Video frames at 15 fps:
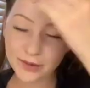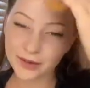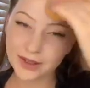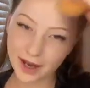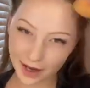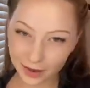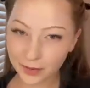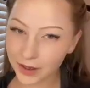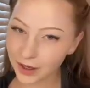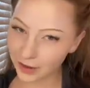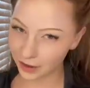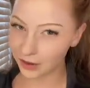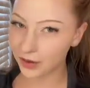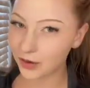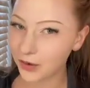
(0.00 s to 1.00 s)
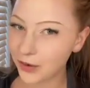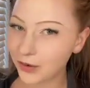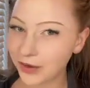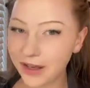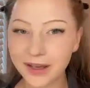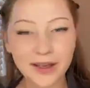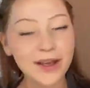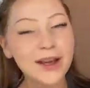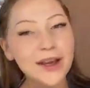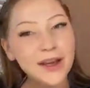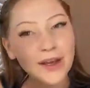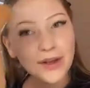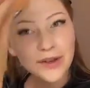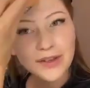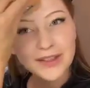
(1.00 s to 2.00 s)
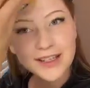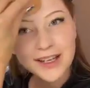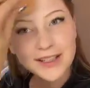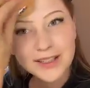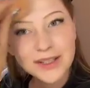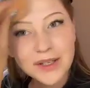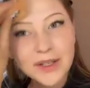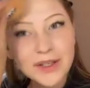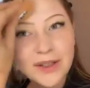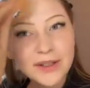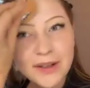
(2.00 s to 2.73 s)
kind of being cute, like dancing